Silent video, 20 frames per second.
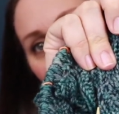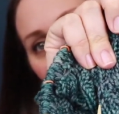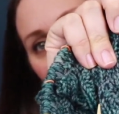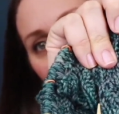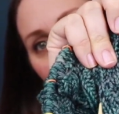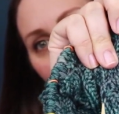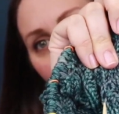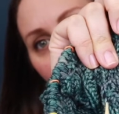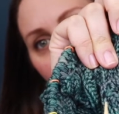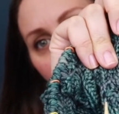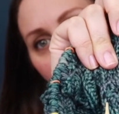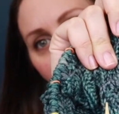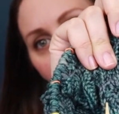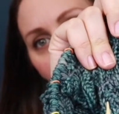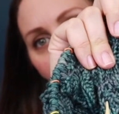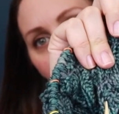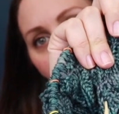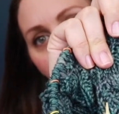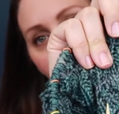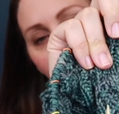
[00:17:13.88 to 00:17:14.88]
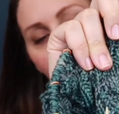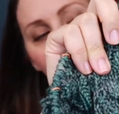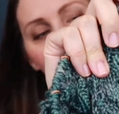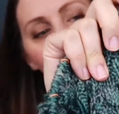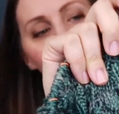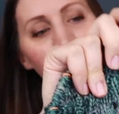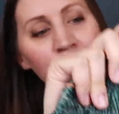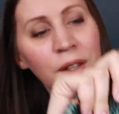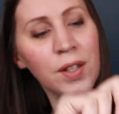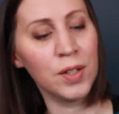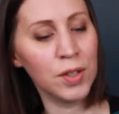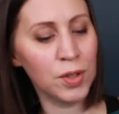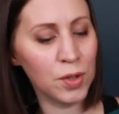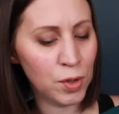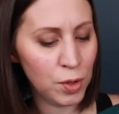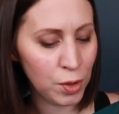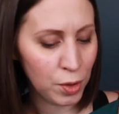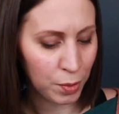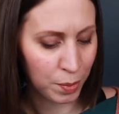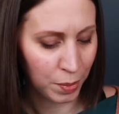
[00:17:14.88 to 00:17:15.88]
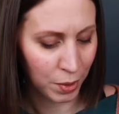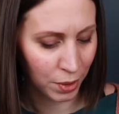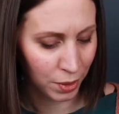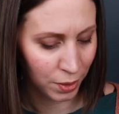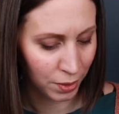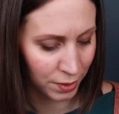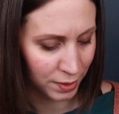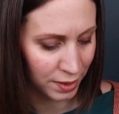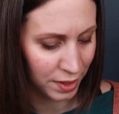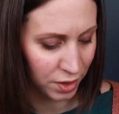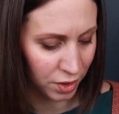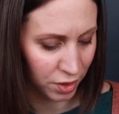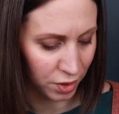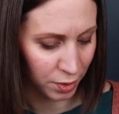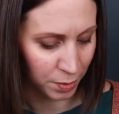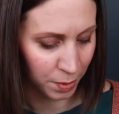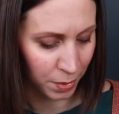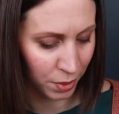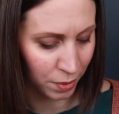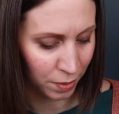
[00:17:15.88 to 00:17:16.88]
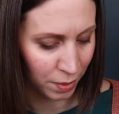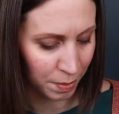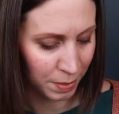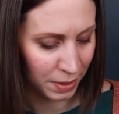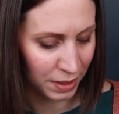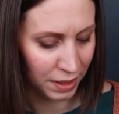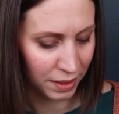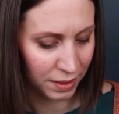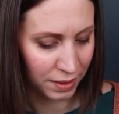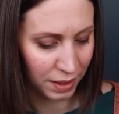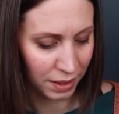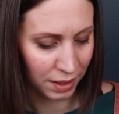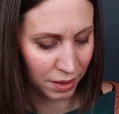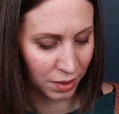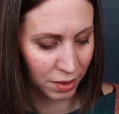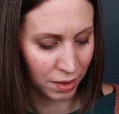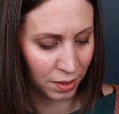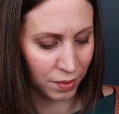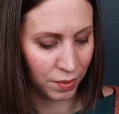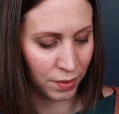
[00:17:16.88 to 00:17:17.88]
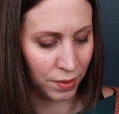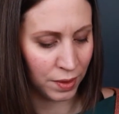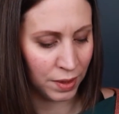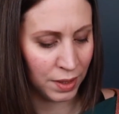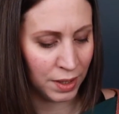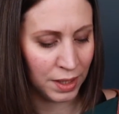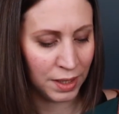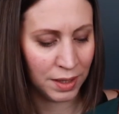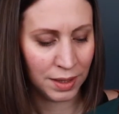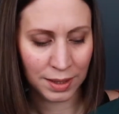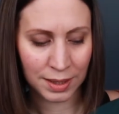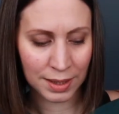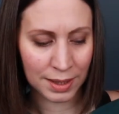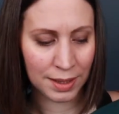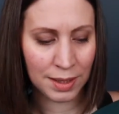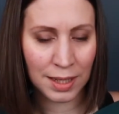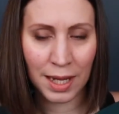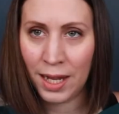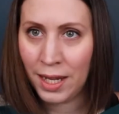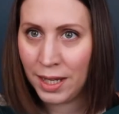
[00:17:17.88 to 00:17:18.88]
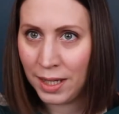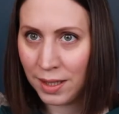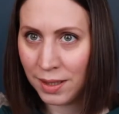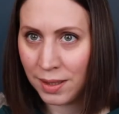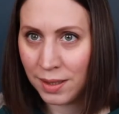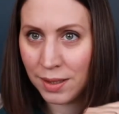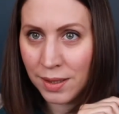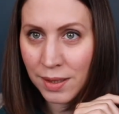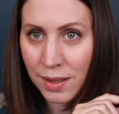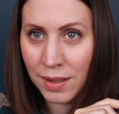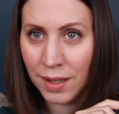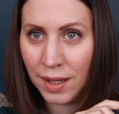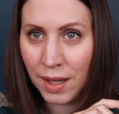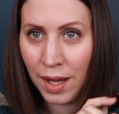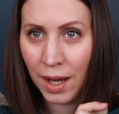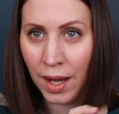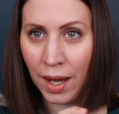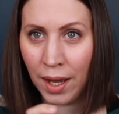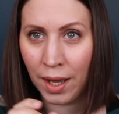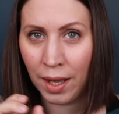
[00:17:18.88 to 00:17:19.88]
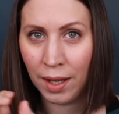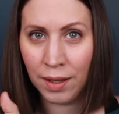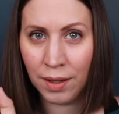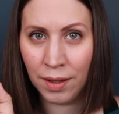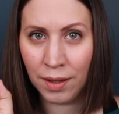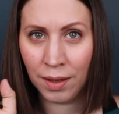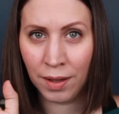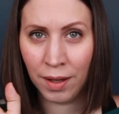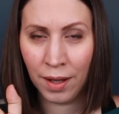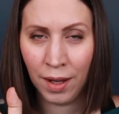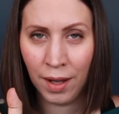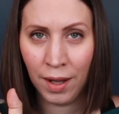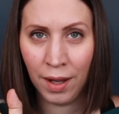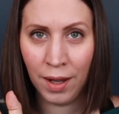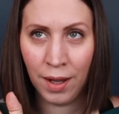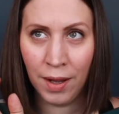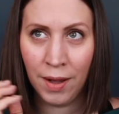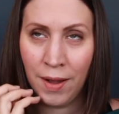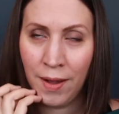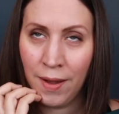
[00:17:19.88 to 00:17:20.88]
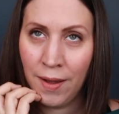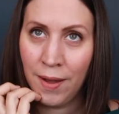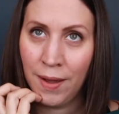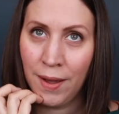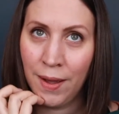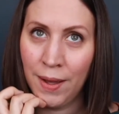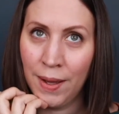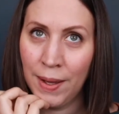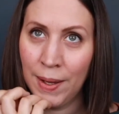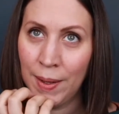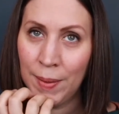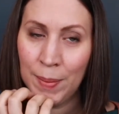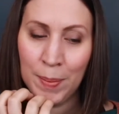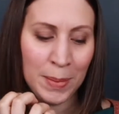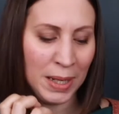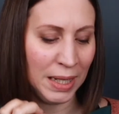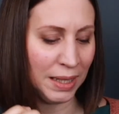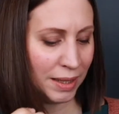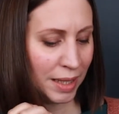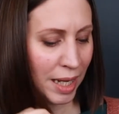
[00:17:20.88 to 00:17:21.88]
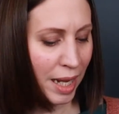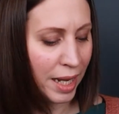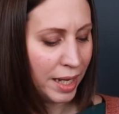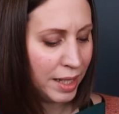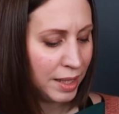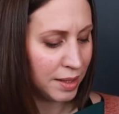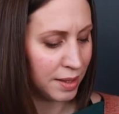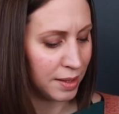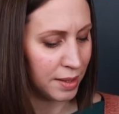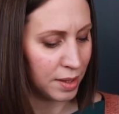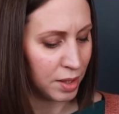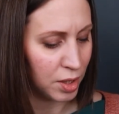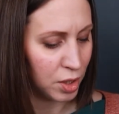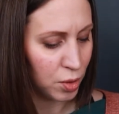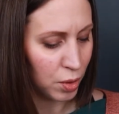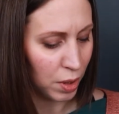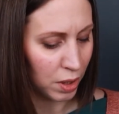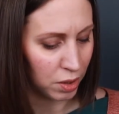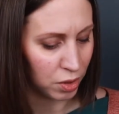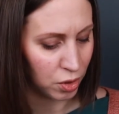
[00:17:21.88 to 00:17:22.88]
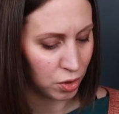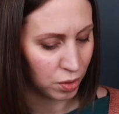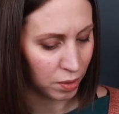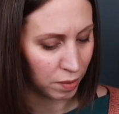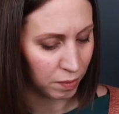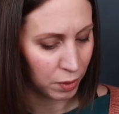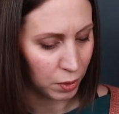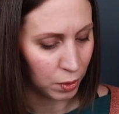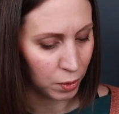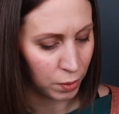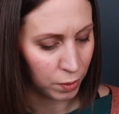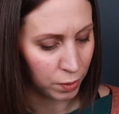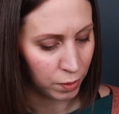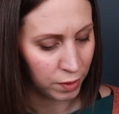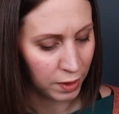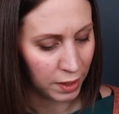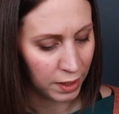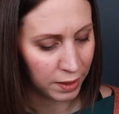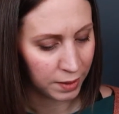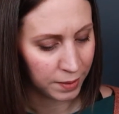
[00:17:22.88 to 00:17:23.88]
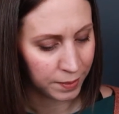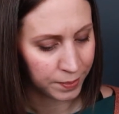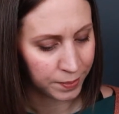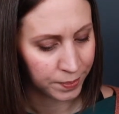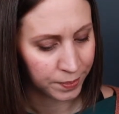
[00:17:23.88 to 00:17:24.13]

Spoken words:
stitch, there's 2 purl stitches per repeat that kind of stays and maintains the structure of the whole thing.